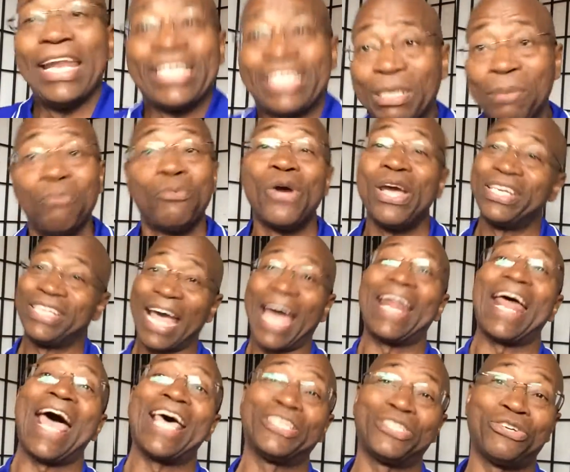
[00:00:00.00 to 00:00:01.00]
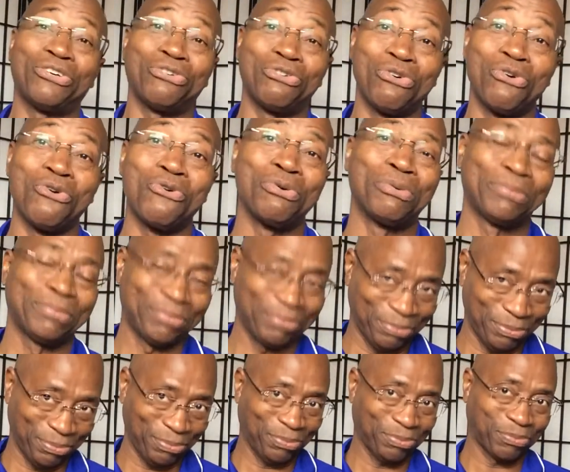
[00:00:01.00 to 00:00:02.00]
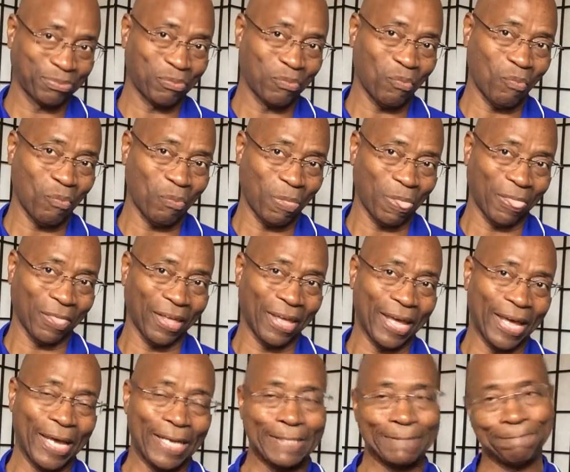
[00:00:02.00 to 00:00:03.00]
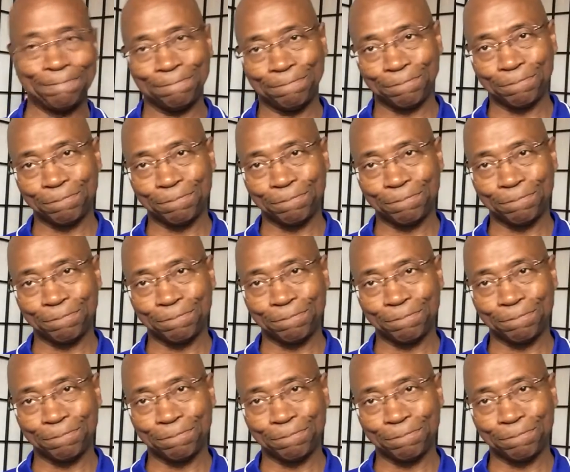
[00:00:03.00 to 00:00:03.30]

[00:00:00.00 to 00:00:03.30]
Let's embrace that as true. Okay?